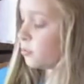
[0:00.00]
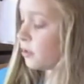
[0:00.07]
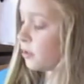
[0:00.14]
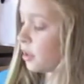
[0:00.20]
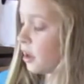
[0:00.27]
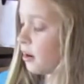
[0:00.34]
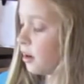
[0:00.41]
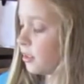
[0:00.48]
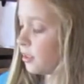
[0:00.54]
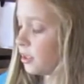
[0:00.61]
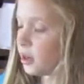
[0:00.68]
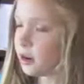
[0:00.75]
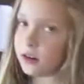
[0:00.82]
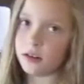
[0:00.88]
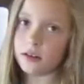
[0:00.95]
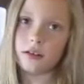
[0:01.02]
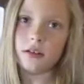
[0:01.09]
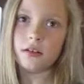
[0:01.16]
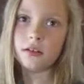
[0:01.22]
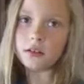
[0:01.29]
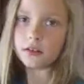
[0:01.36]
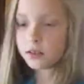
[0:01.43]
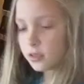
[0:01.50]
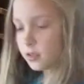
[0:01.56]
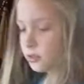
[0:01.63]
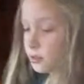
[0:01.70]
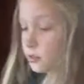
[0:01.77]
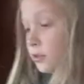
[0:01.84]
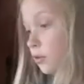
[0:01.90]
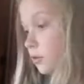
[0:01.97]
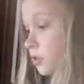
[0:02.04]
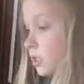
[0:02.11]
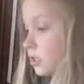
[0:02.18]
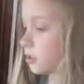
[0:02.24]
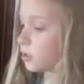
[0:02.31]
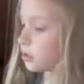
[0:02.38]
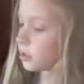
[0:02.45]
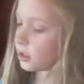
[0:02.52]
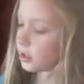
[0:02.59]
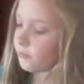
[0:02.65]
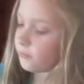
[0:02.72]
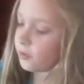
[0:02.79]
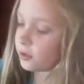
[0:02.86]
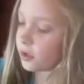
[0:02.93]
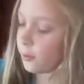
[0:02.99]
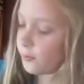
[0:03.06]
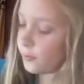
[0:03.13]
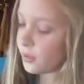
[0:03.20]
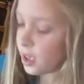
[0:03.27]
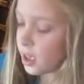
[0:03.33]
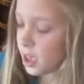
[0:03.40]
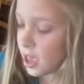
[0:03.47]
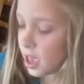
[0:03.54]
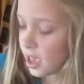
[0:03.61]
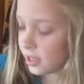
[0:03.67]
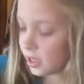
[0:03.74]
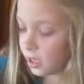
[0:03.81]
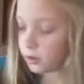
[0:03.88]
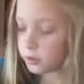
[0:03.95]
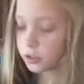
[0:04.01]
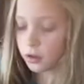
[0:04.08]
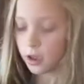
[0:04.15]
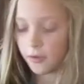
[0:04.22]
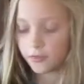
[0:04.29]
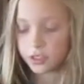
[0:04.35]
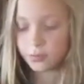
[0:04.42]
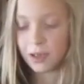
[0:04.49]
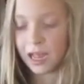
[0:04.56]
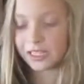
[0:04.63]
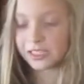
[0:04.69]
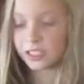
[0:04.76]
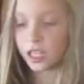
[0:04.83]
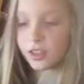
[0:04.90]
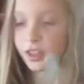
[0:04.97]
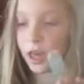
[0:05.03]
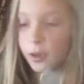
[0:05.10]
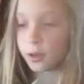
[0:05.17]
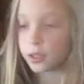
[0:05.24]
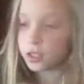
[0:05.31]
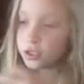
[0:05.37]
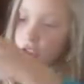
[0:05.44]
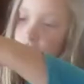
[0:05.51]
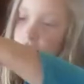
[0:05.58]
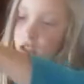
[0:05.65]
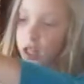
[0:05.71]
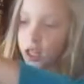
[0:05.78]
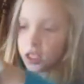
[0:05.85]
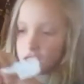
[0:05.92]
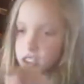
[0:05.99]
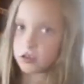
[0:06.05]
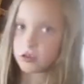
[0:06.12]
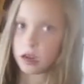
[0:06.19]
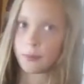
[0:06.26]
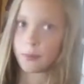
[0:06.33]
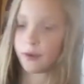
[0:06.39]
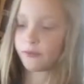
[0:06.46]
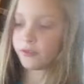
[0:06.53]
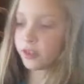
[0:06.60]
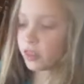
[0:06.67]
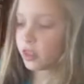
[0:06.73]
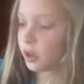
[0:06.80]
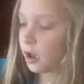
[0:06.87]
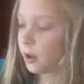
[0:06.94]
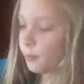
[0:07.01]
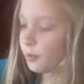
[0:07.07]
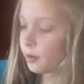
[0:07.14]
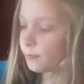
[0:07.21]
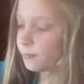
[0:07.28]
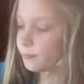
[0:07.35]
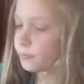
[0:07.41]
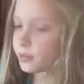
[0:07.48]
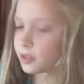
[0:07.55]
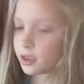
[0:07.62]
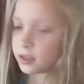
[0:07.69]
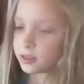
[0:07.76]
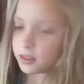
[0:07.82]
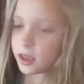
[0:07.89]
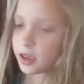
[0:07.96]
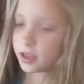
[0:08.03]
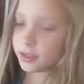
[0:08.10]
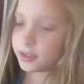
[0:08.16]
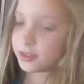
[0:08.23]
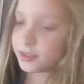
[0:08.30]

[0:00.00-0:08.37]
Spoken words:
put that right there, because those things are going to get filled up. And I also have a spatula that I'm going to try to like scrape everything up. Then...